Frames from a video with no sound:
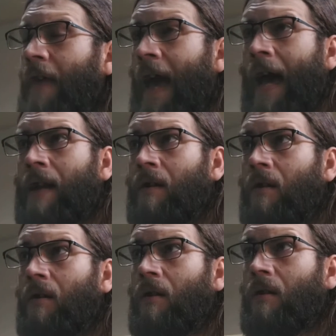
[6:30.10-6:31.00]
that
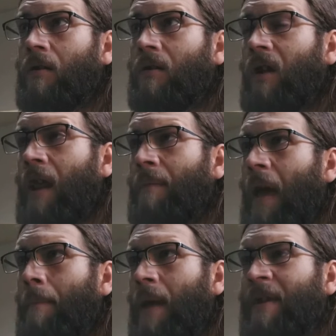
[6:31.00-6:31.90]
and,
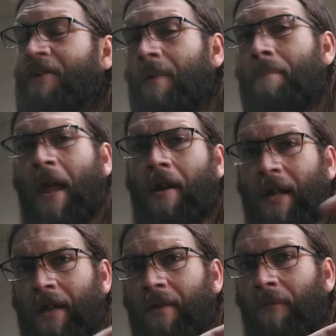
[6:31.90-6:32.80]
and maybe it's embedded
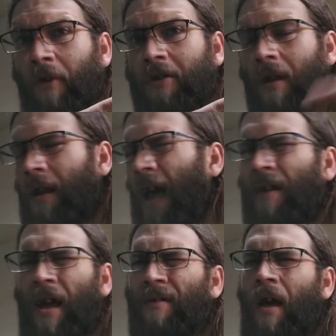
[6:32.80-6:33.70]
in the friction. And I
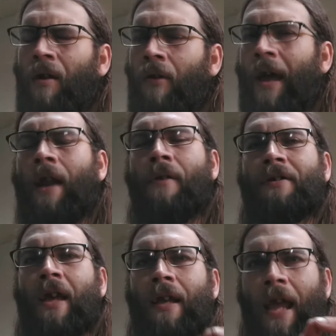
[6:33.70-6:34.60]
don't I don't I don't know.
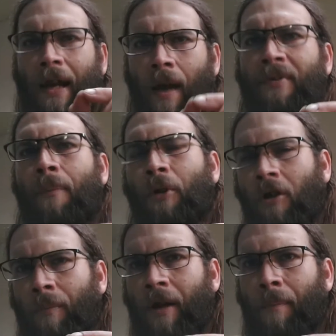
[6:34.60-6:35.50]
Anyways, it, it comes up a
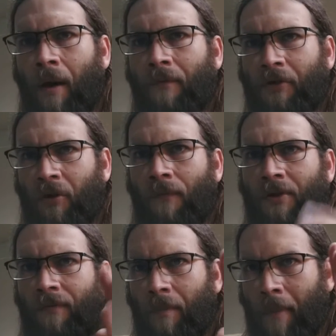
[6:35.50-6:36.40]
little bit above the
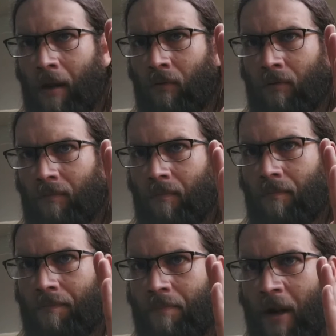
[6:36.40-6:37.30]
surface of the metal
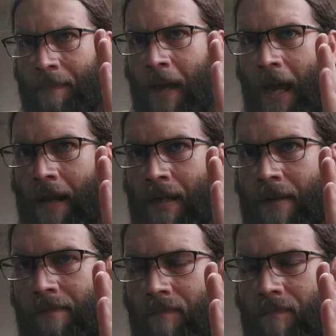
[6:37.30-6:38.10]
brake pad,